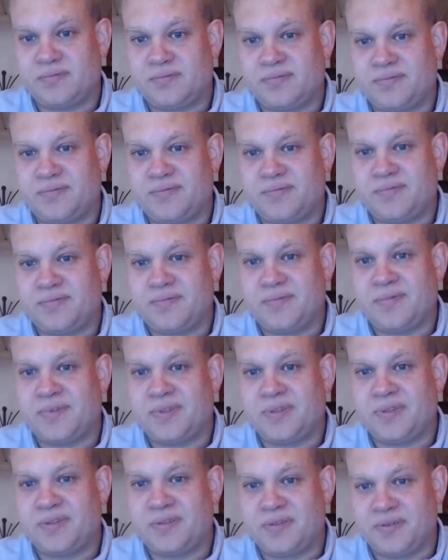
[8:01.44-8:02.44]

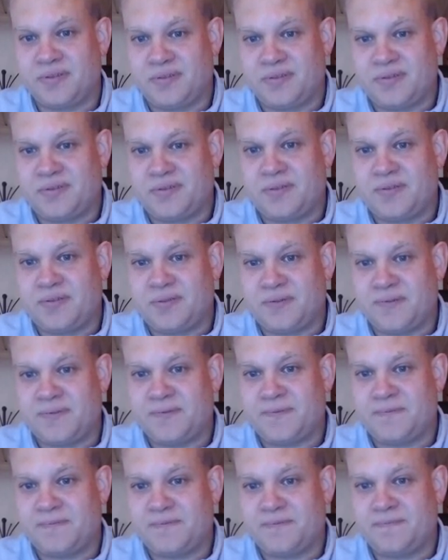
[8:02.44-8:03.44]

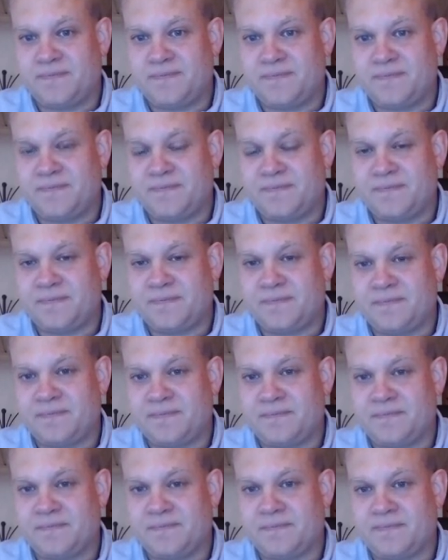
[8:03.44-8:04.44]

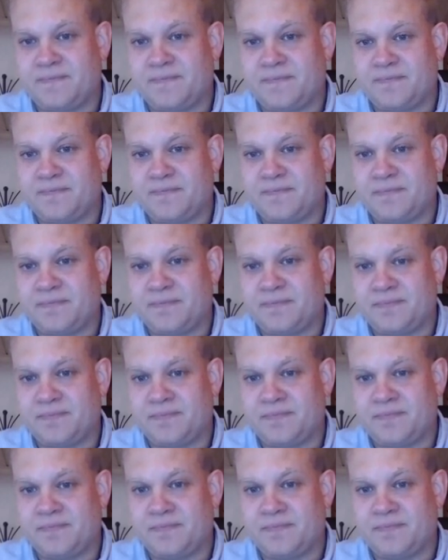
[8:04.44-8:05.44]

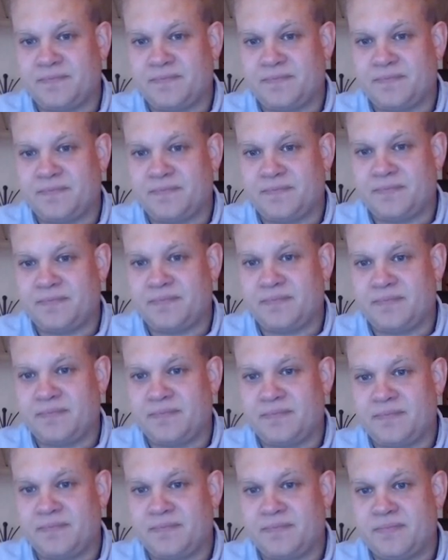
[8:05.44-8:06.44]

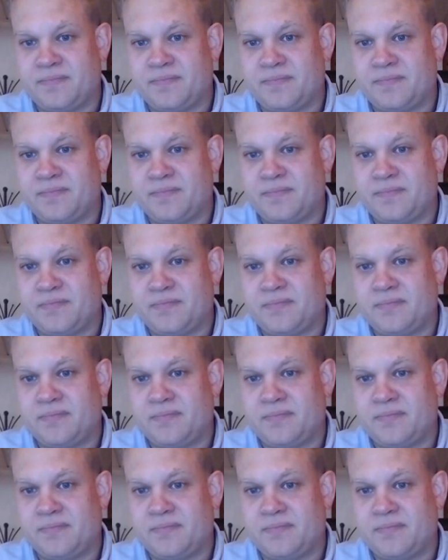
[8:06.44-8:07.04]
[no speech]